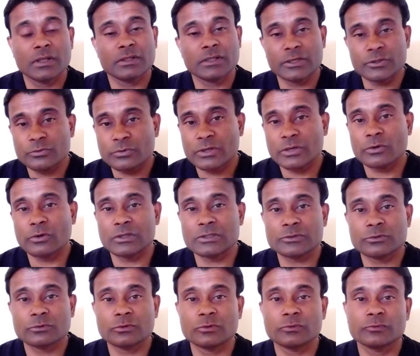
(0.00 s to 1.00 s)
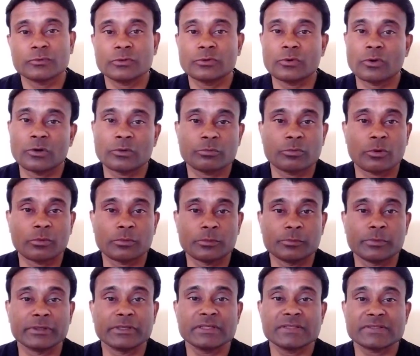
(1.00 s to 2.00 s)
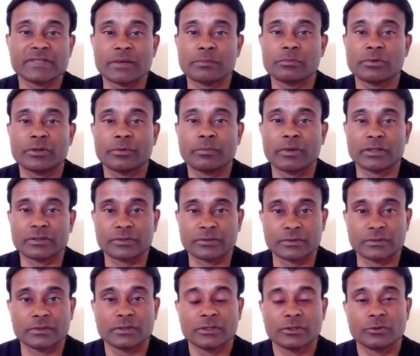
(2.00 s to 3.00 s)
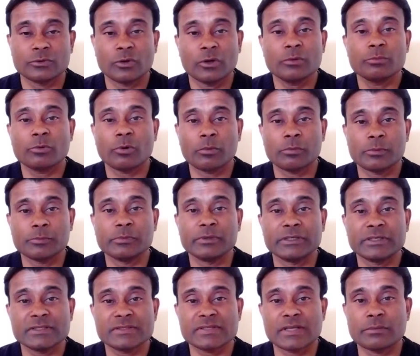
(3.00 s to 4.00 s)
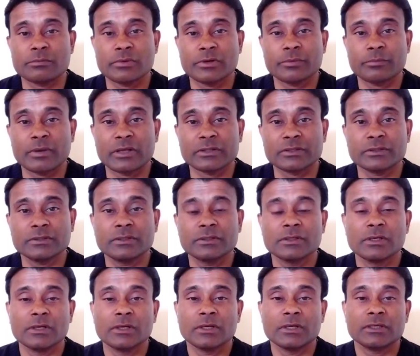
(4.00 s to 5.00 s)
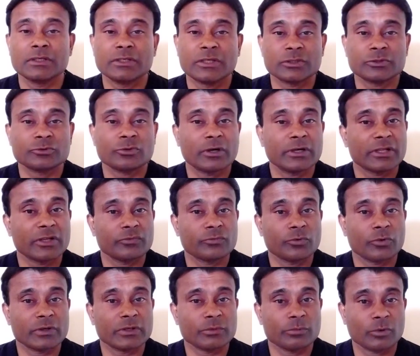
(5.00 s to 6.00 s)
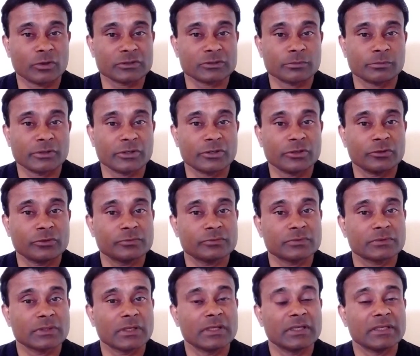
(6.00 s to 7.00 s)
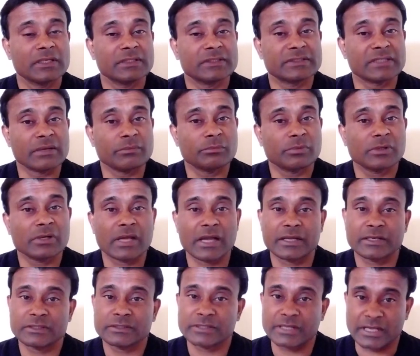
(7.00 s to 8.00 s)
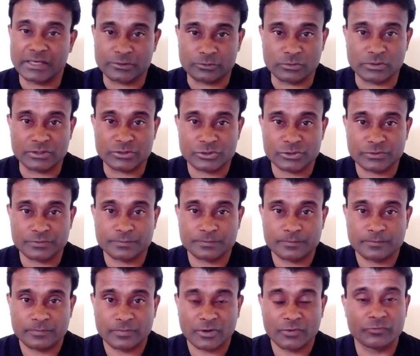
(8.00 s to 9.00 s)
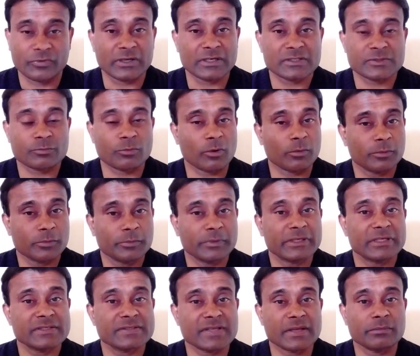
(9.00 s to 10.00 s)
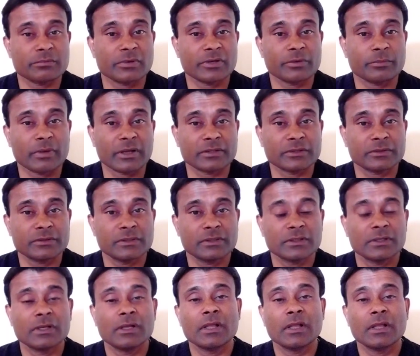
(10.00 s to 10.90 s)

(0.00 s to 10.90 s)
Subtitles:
then you can also go for non-probability sampling method. Non-probability sampling method does not give you any possibility of sample error calculation, whereas probability sampling method